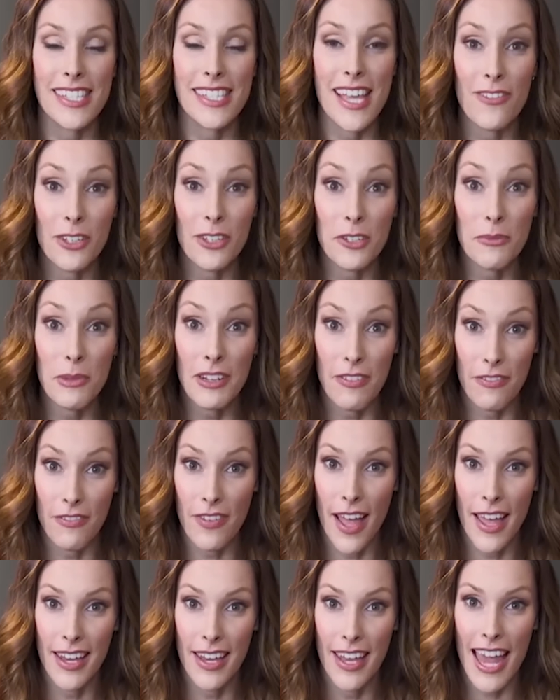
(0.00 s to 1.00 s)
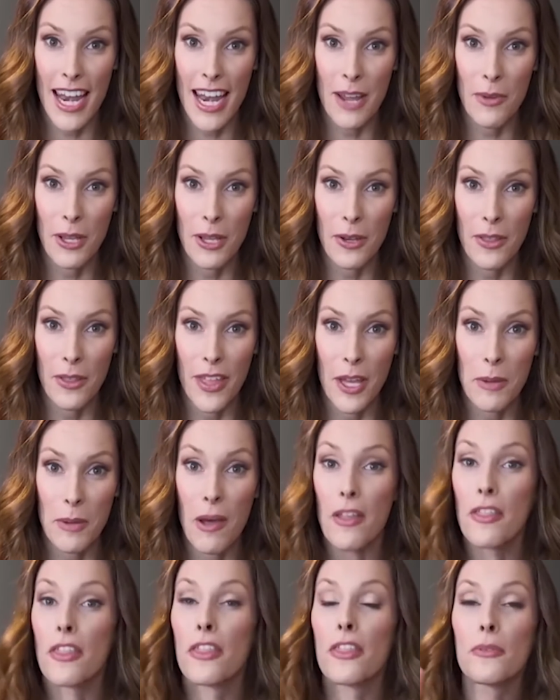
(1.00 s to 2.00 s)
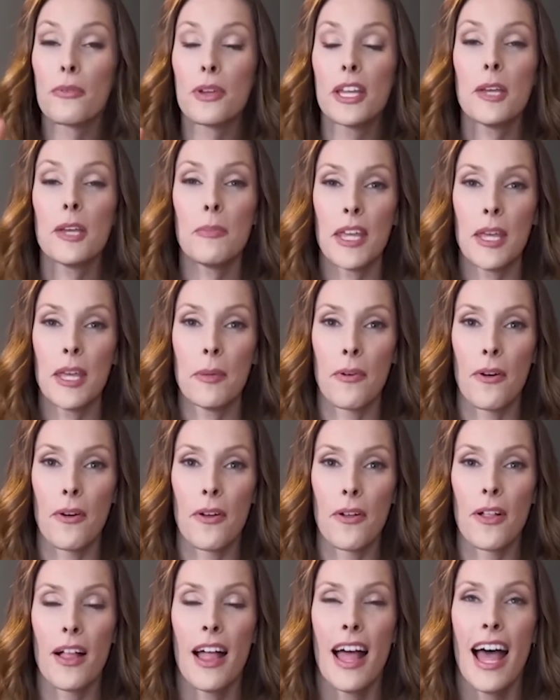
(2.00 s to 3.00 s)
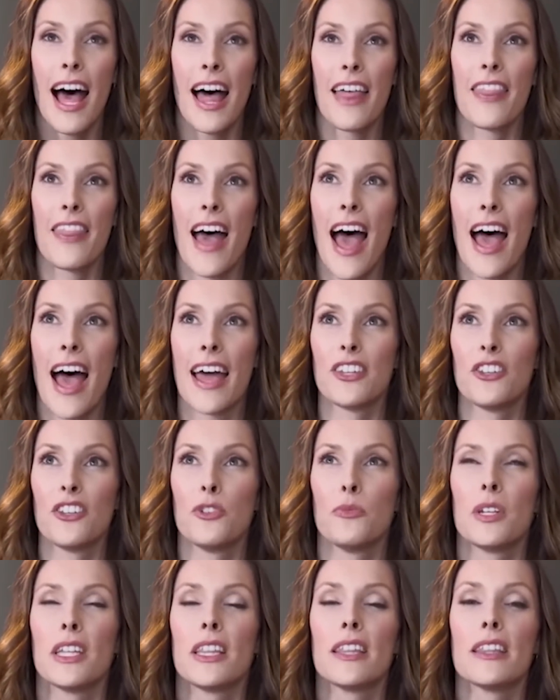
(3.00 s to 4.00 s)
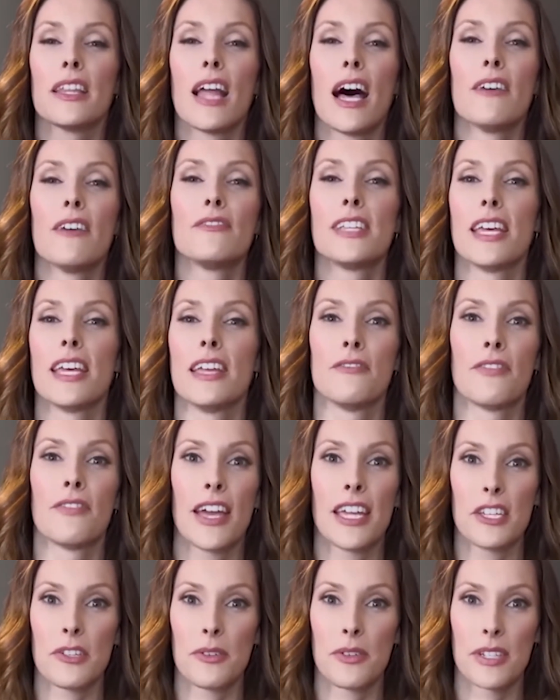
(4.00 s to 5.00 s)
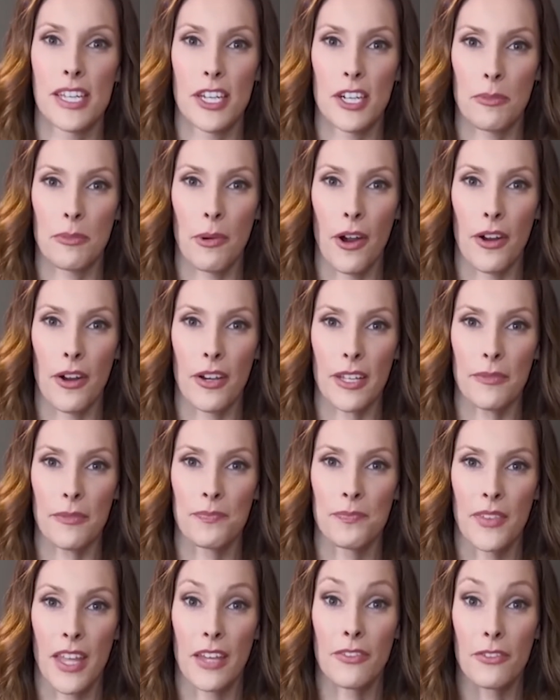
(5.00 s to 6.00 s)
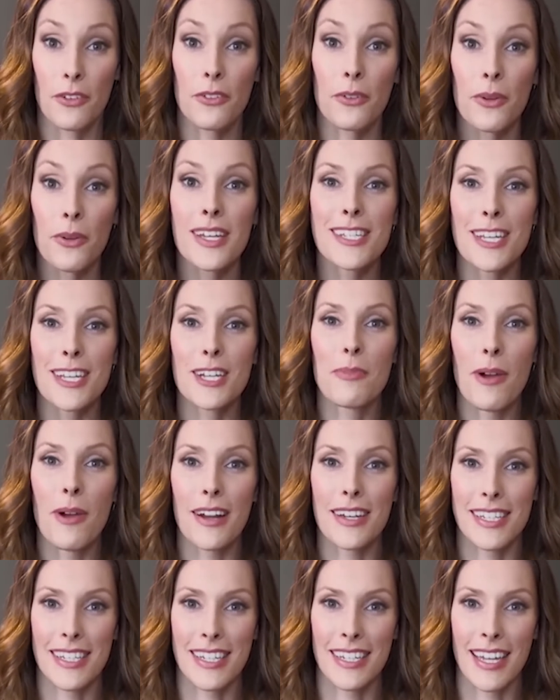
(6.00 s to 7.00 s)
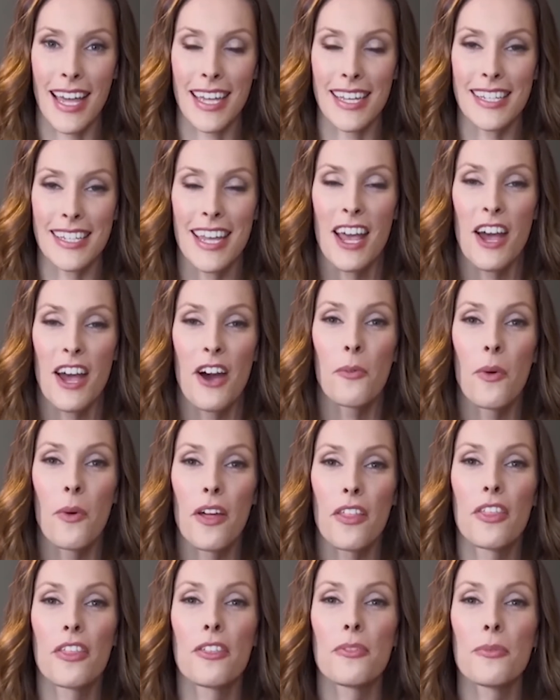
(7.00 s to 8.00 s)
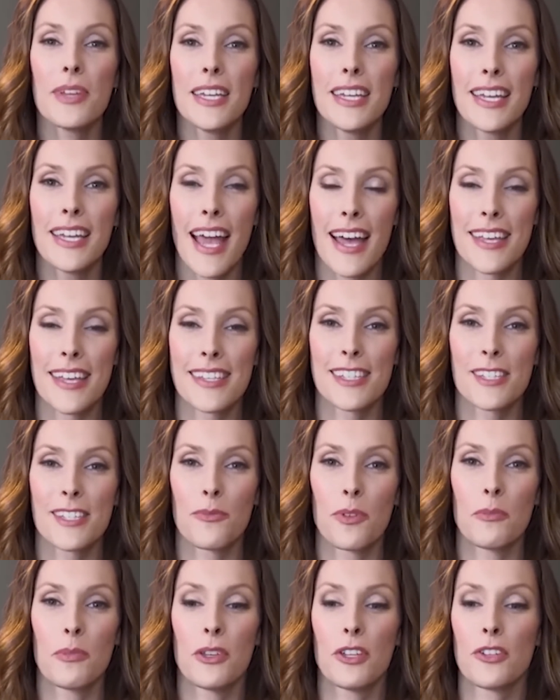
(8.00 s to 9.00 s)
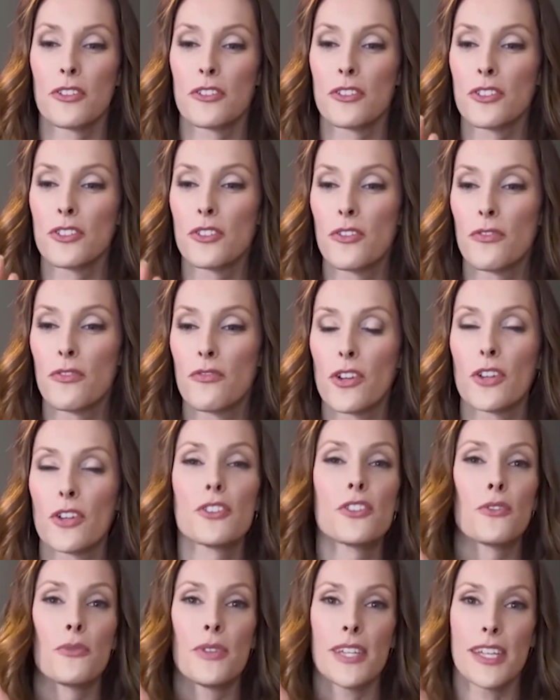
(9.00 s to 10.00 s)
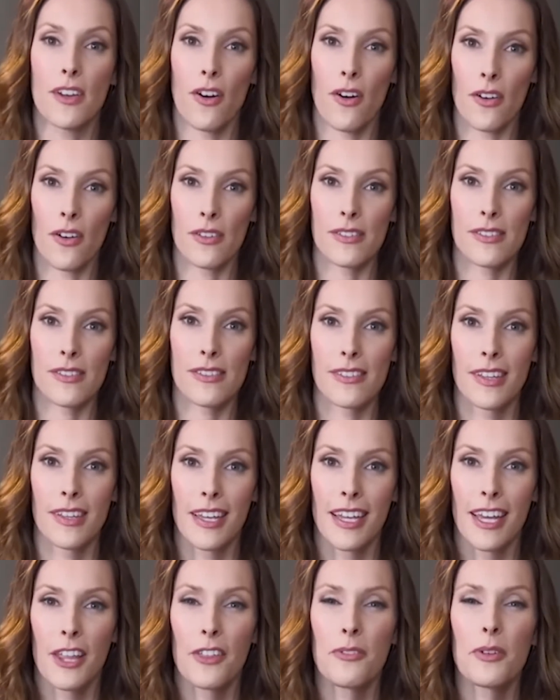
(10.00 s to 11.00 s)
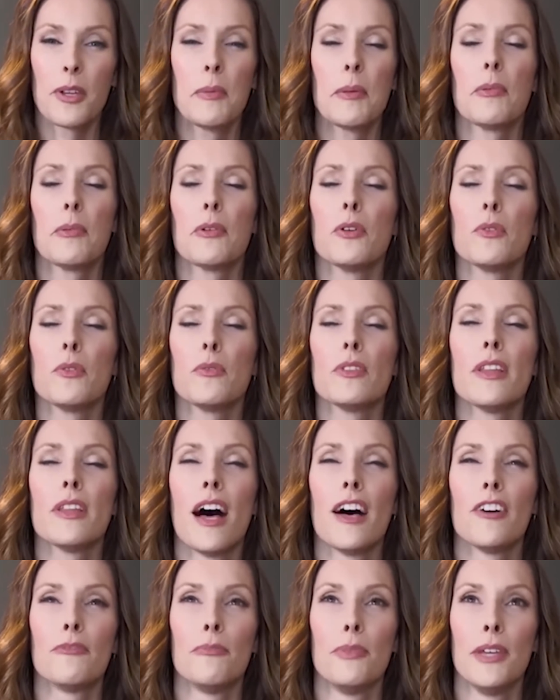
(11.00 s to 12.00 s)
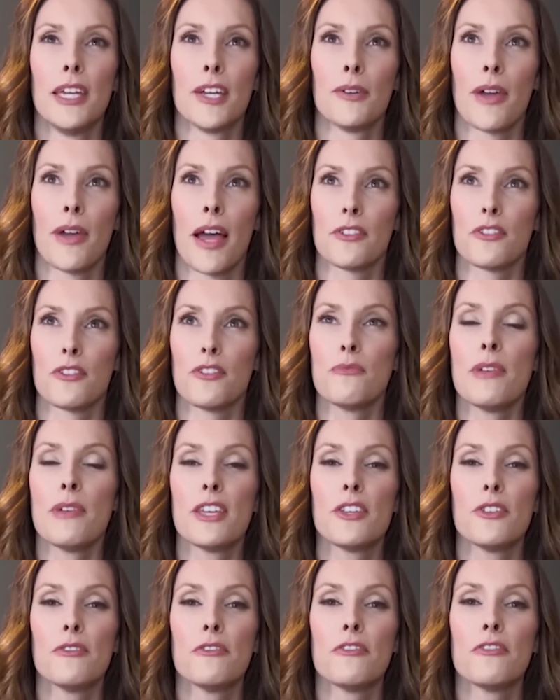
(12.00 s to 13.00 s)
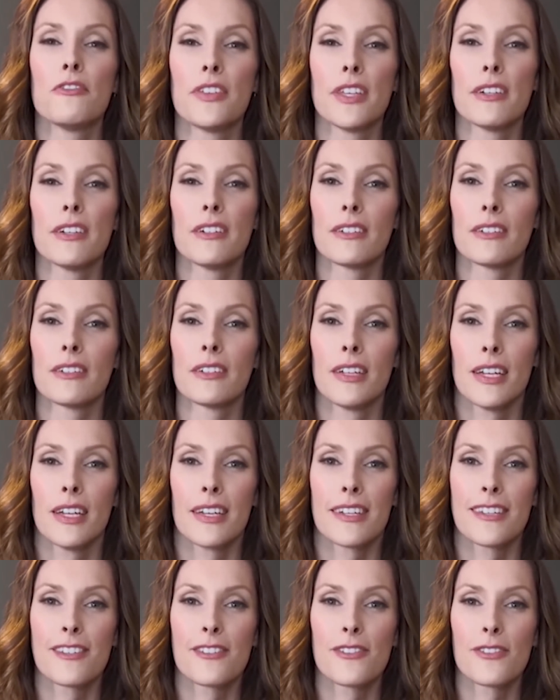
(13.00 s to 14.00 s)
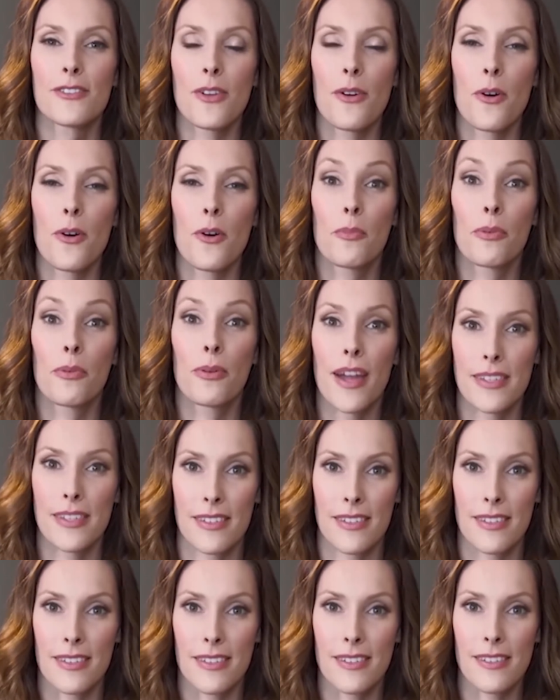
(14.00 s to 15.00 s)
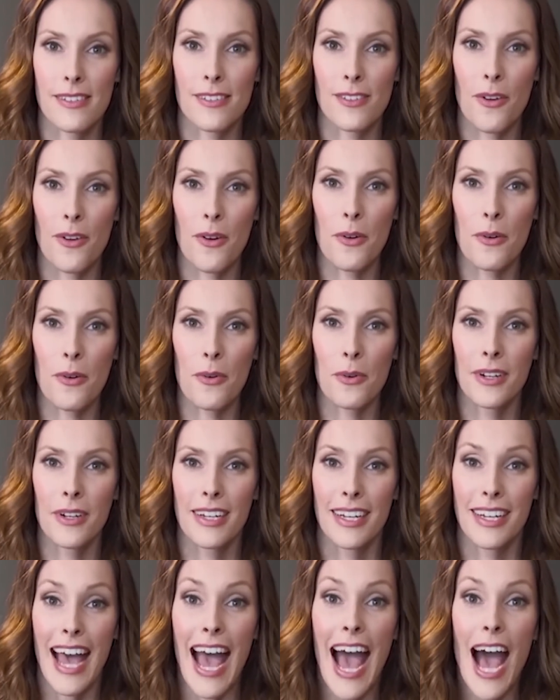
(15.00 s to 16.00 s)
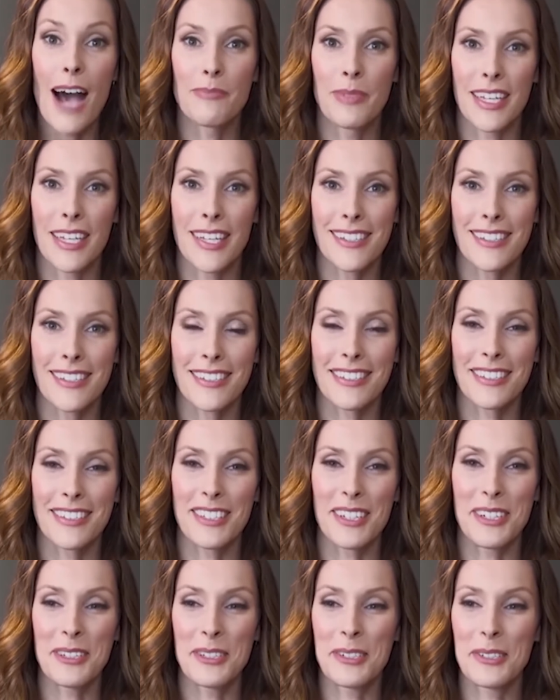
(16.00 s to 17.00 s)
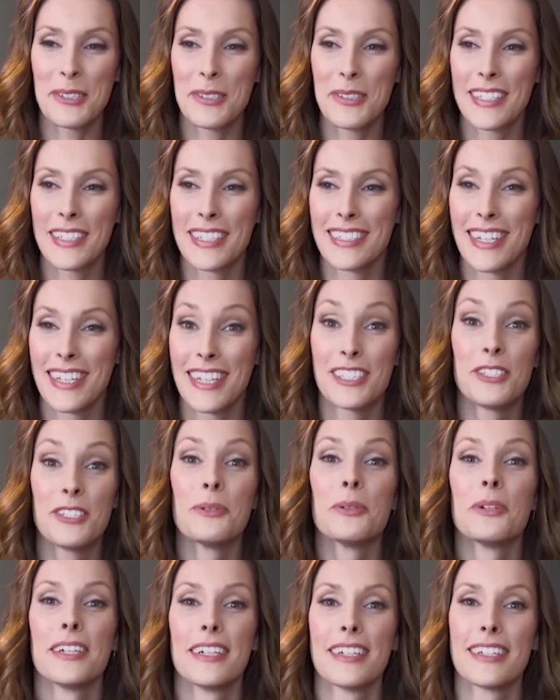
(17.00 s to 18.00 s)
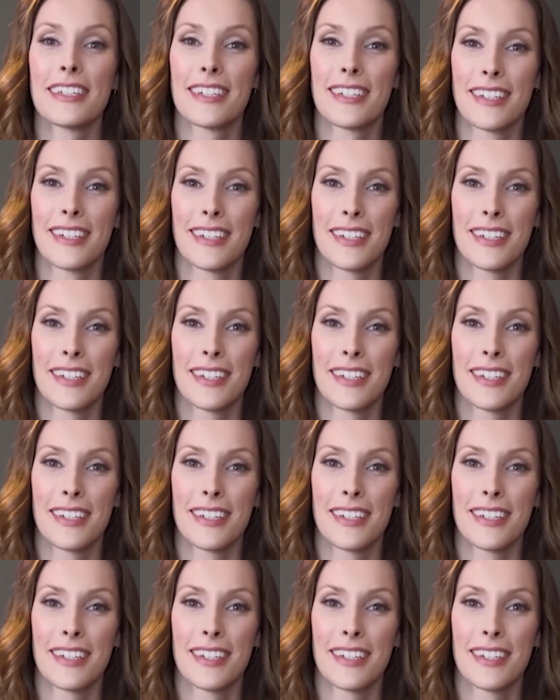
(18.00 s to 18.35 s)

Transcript: let's have a little bit of fun, and I want you to think about 3 people that you would love to invite to a dinner party. If you're throwing a dinner party tonight, what 3 guests would be your first 3 calls? 3 people who you love being around, who make you feel so present, so happy, so adored.